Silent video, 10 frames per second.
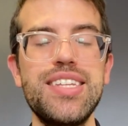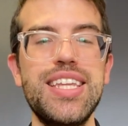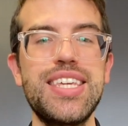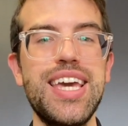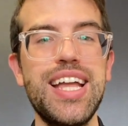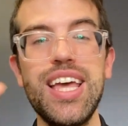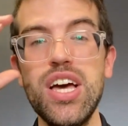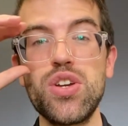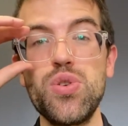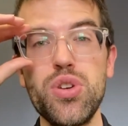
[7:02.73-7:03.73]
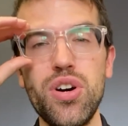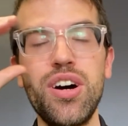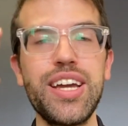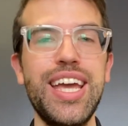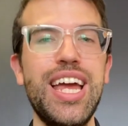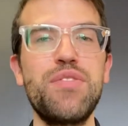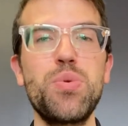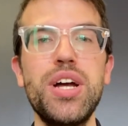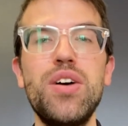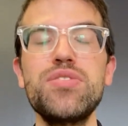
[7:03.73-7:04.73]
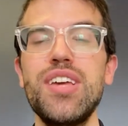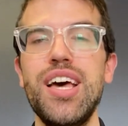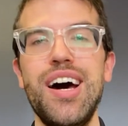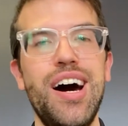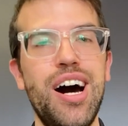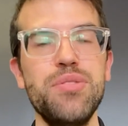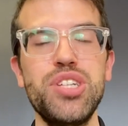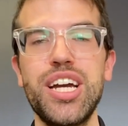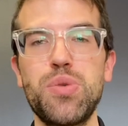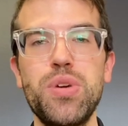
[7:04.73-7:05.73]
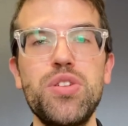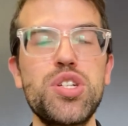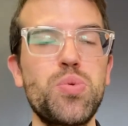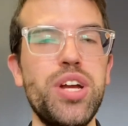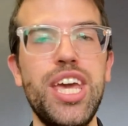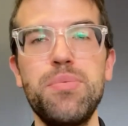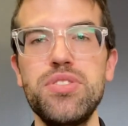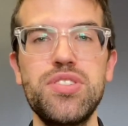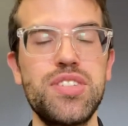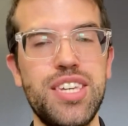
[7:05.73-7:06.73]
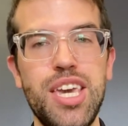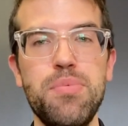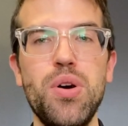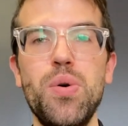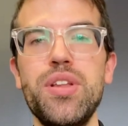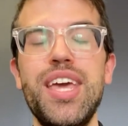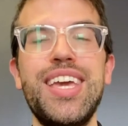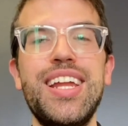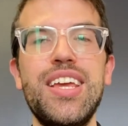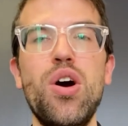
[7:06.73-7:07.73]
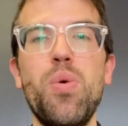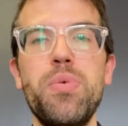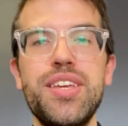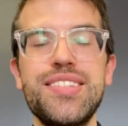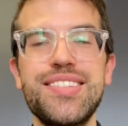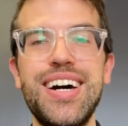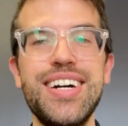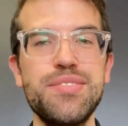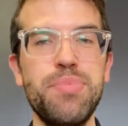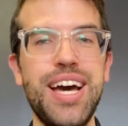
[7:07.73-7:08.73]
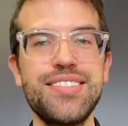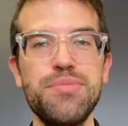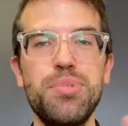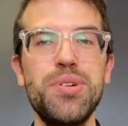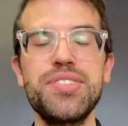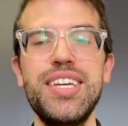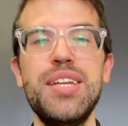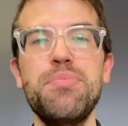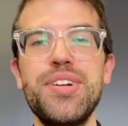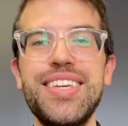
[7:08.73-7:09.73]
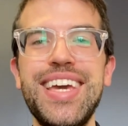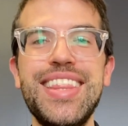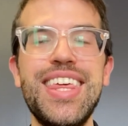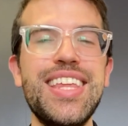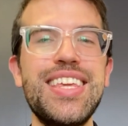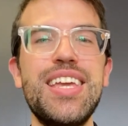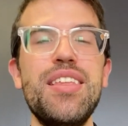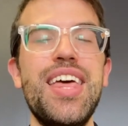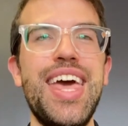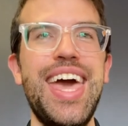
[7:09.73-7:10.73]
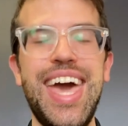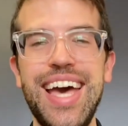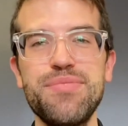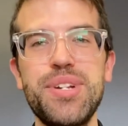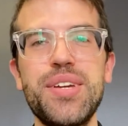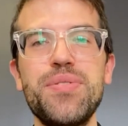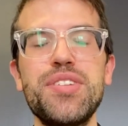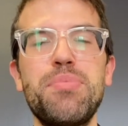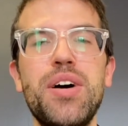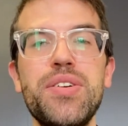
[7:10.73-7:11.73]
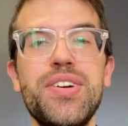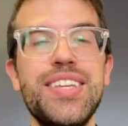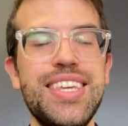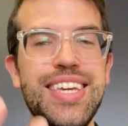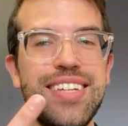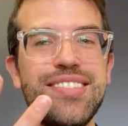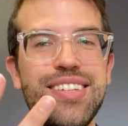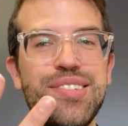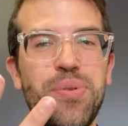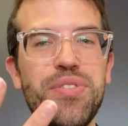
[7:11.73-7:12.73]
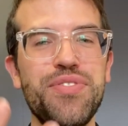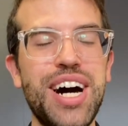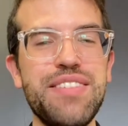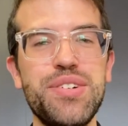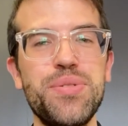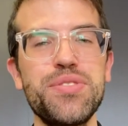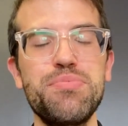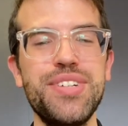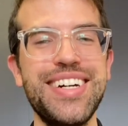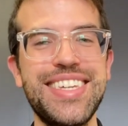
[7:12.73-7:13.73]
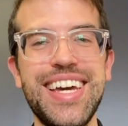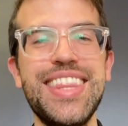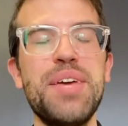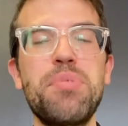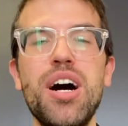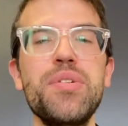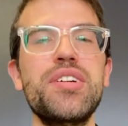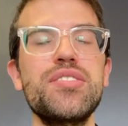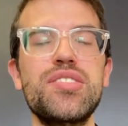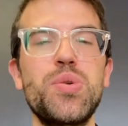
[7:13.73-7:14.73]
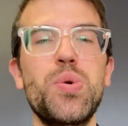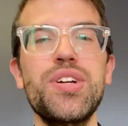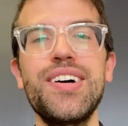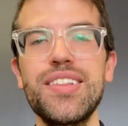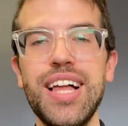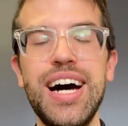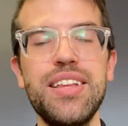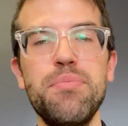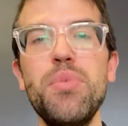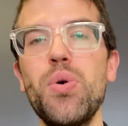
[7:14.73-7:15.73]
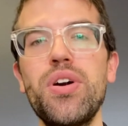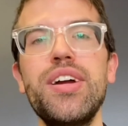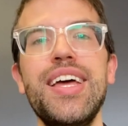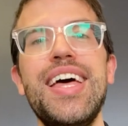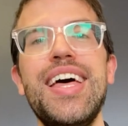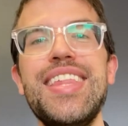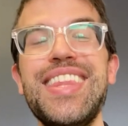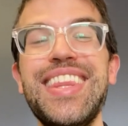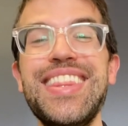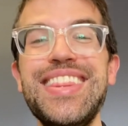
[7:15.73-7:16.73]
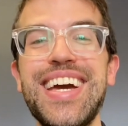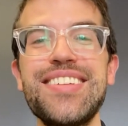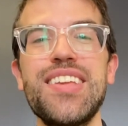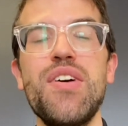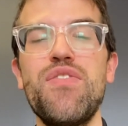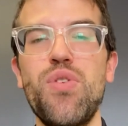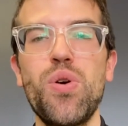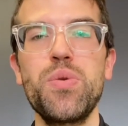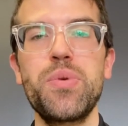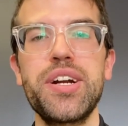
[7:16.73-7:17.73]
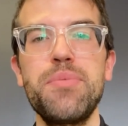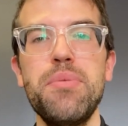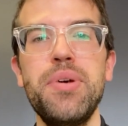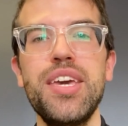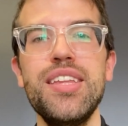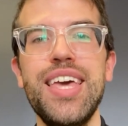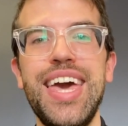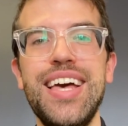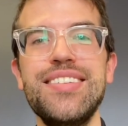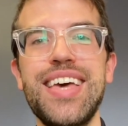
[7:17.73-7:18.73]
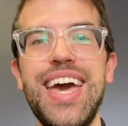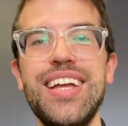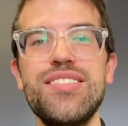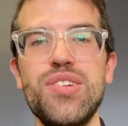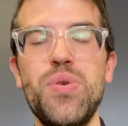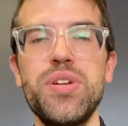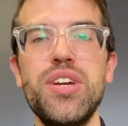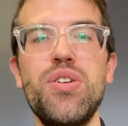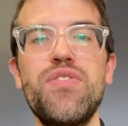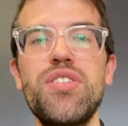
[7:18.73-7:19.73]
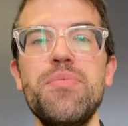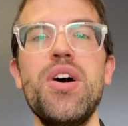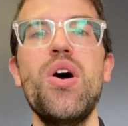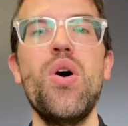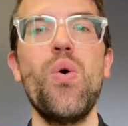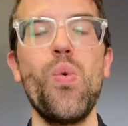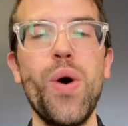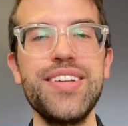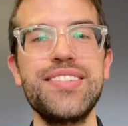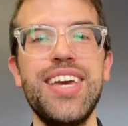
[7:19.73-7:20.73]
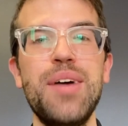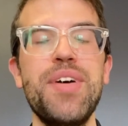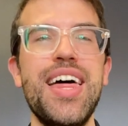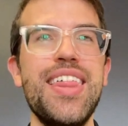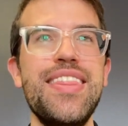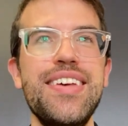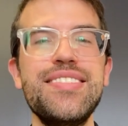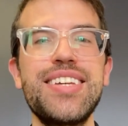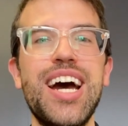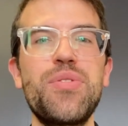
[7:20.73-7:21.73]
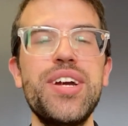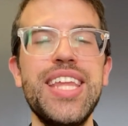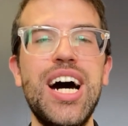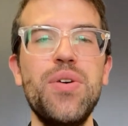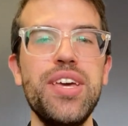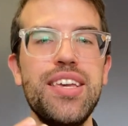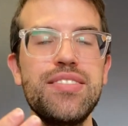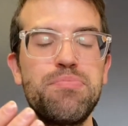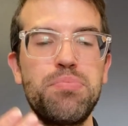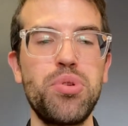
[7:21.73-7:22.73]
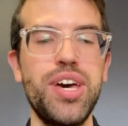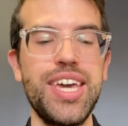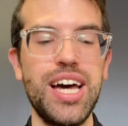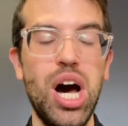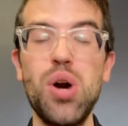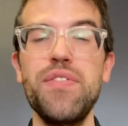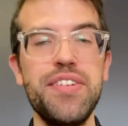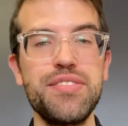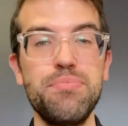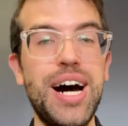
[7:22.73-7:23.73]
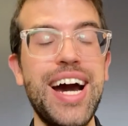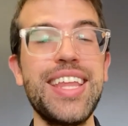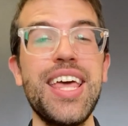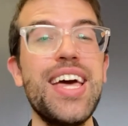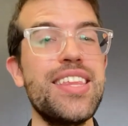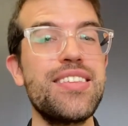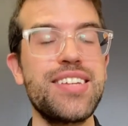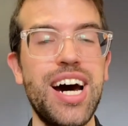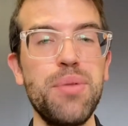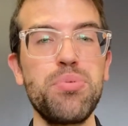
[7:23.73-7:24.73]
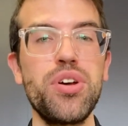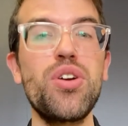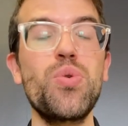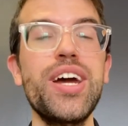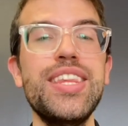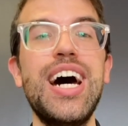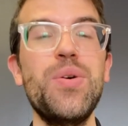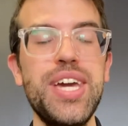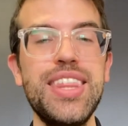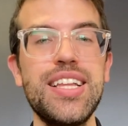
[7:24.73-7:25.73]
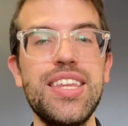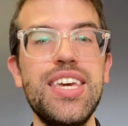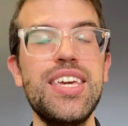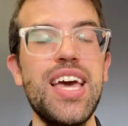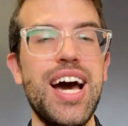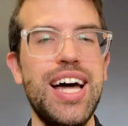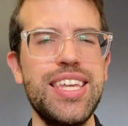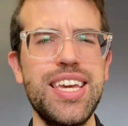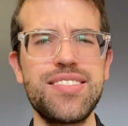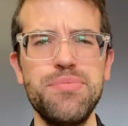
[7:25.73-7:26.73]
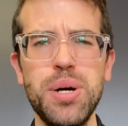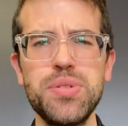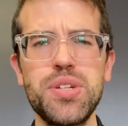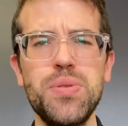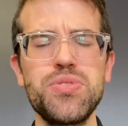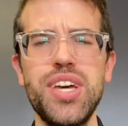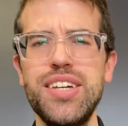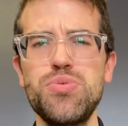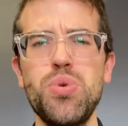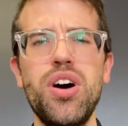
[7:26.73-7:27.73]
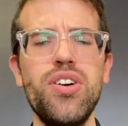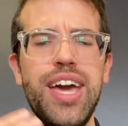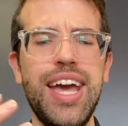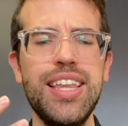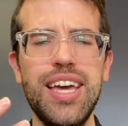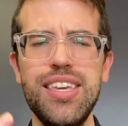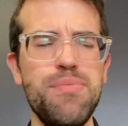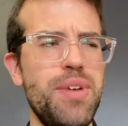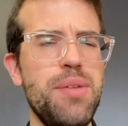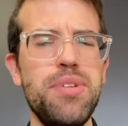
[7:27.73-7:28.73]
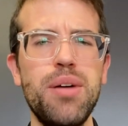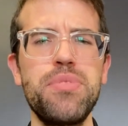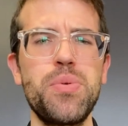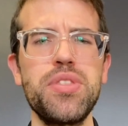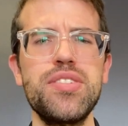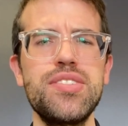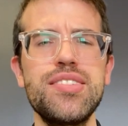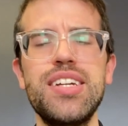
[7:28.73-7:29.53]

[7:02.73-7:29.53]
And again, Goudion and everyone else, Jack Grealish, were able to just keep going and getting opening slots and passing balls in. But again, they didn't get as many goals they probably could. Yes, they scored 5 goals, but again, they probably could have scored a lot more. Then the next forward we're going to be picking is Antonio from West Ham. This guy right now is playing out of his mind. The top player right now in the league. I think he has the most goals as well, and he may be up there with assists.